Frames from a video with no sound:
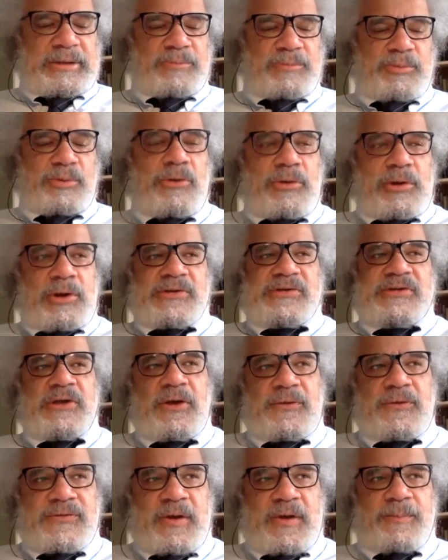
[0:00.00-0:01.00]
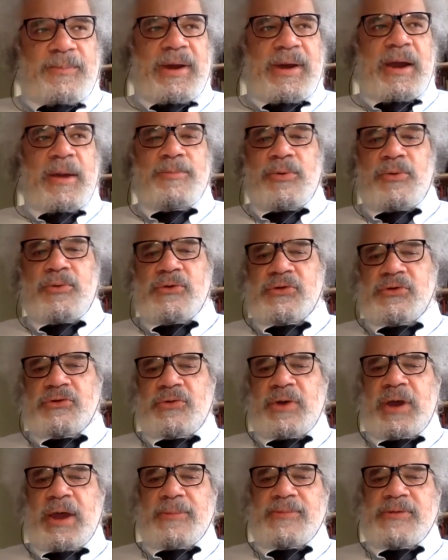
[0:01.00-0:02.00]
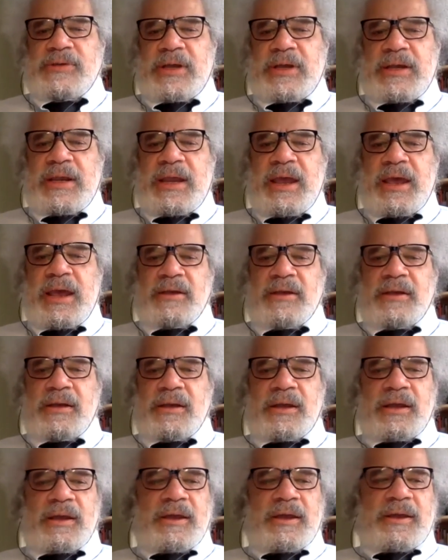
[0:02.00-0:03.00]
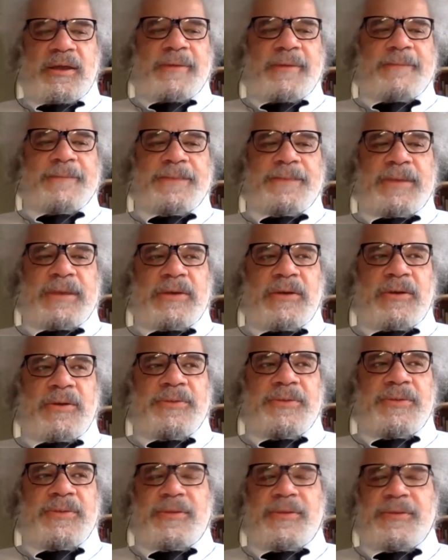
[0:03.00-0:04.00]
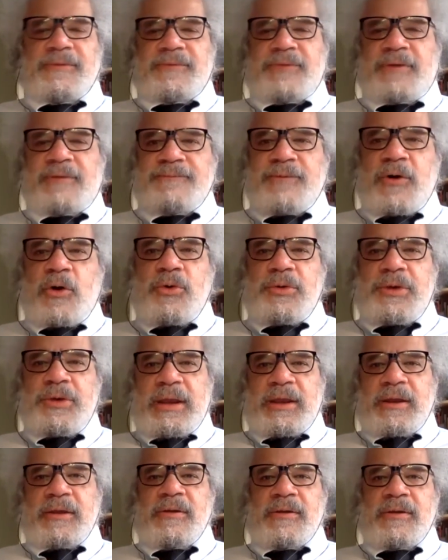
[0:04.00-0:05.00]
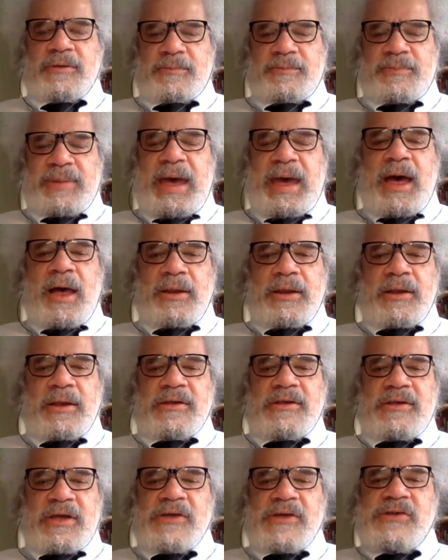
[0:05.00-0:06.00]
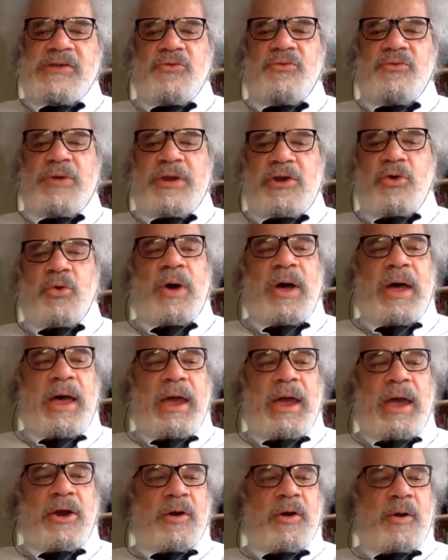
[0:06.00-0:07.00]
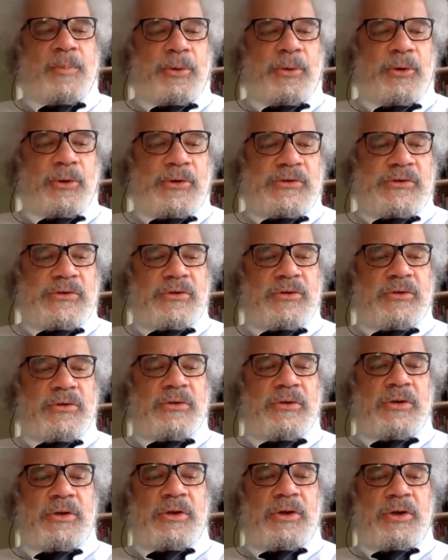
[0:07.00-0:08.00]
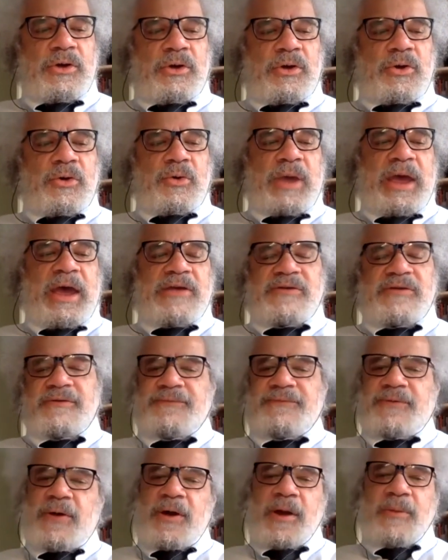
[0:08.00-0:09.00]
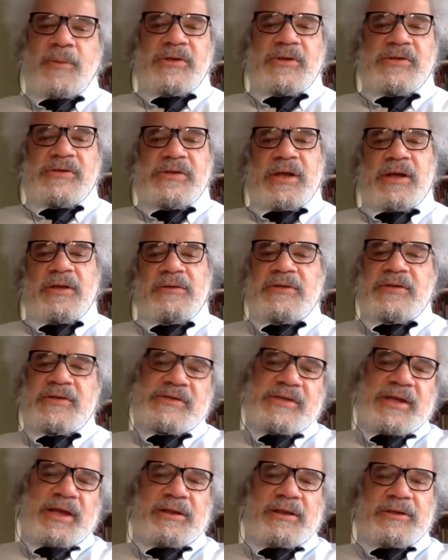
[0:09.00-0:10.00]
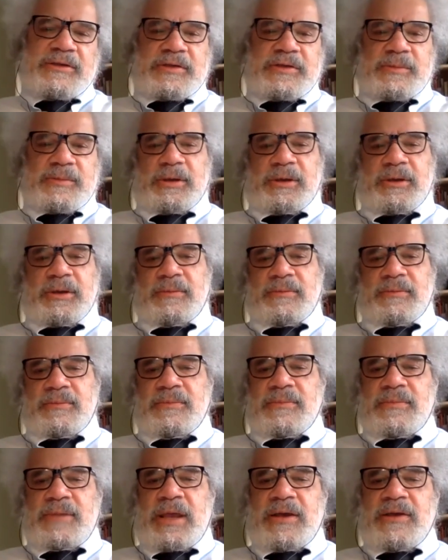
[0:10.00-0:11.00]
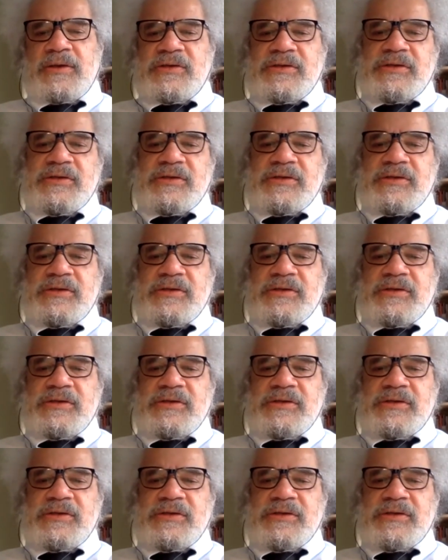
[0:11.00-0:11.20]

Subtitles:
pull ourselves up by our bootstraps, and yet, the ballot doesn't require a person who has a farm to sell it to me. They could